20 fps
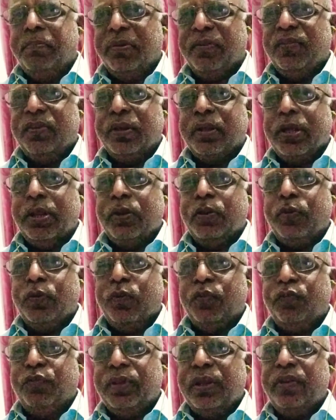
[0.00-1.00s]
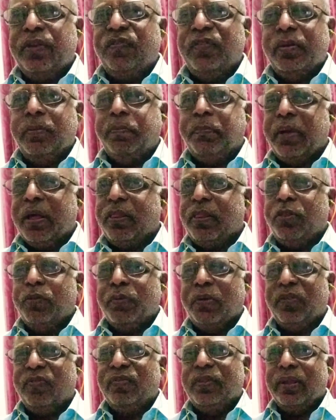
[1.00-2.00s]
Present continuous tense,
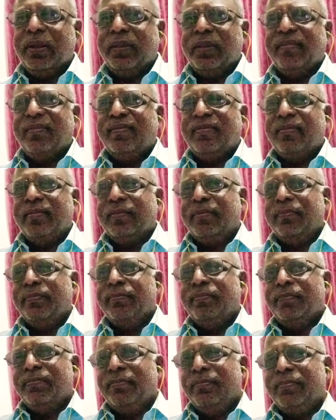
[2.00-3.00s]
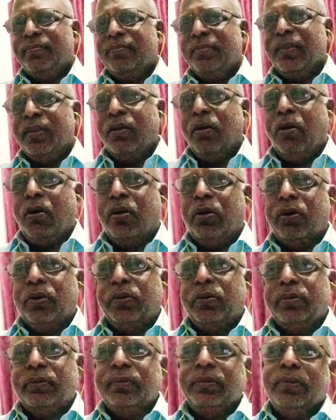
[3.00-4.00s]
passive tense. Or
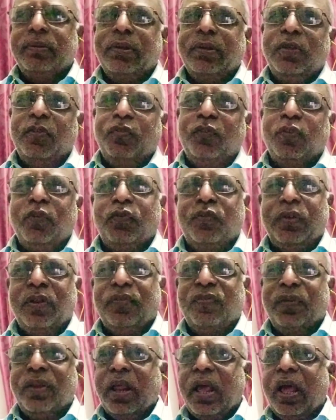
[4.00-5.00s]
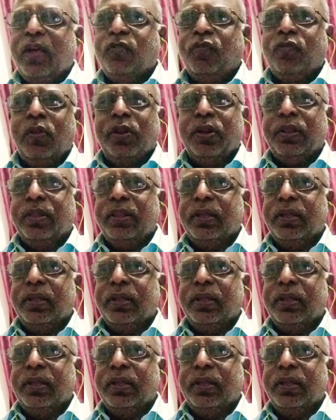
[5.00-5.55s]
this is the next.